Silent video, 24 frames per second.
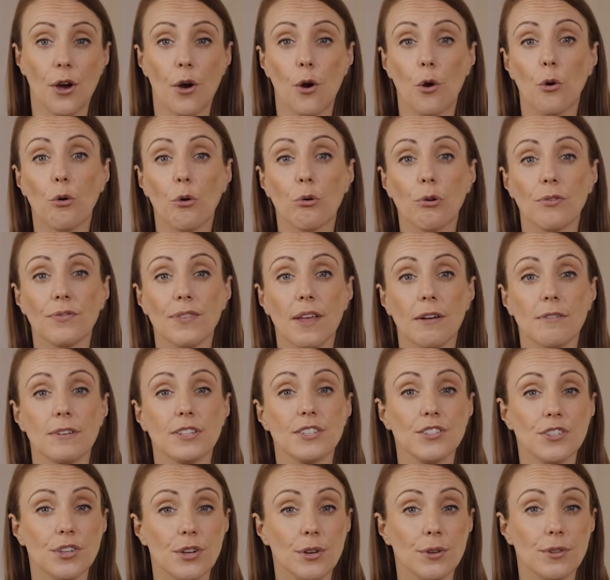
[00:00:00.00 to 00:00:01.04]
or if there is
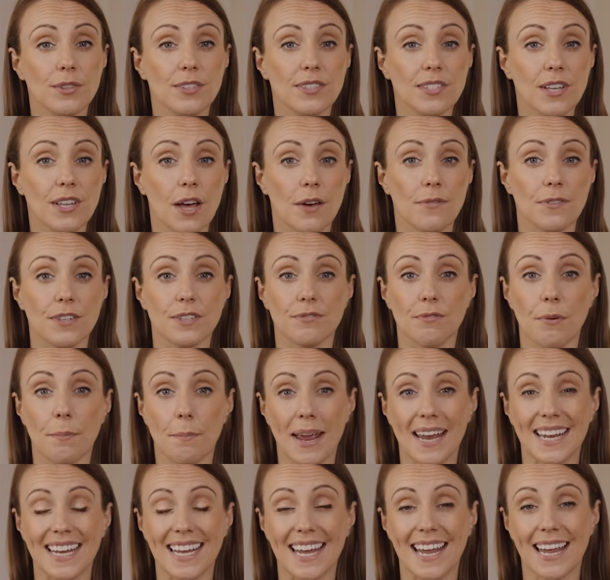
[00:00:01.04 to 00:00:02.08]
tooth surface
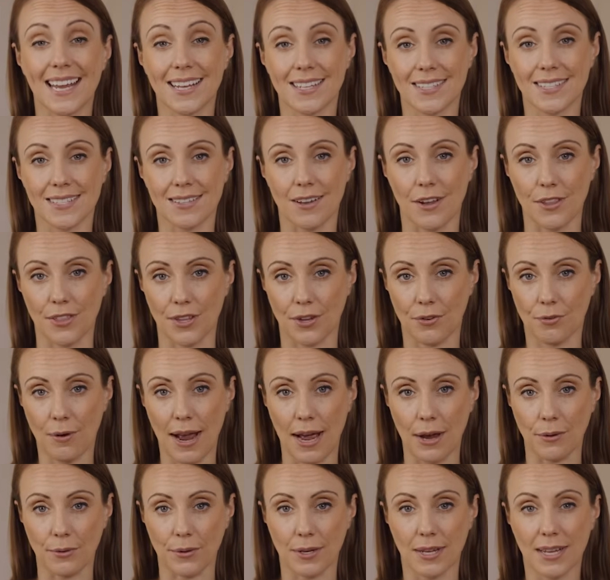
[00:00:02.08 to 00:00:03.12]
remaining inside the
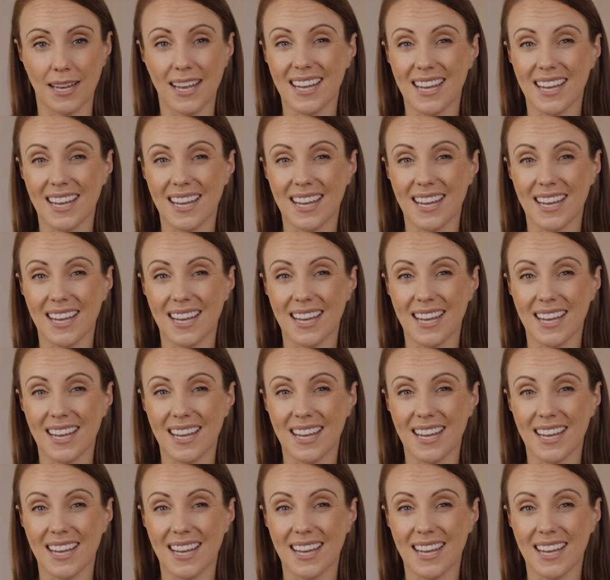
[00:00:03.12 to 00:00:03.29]
crown,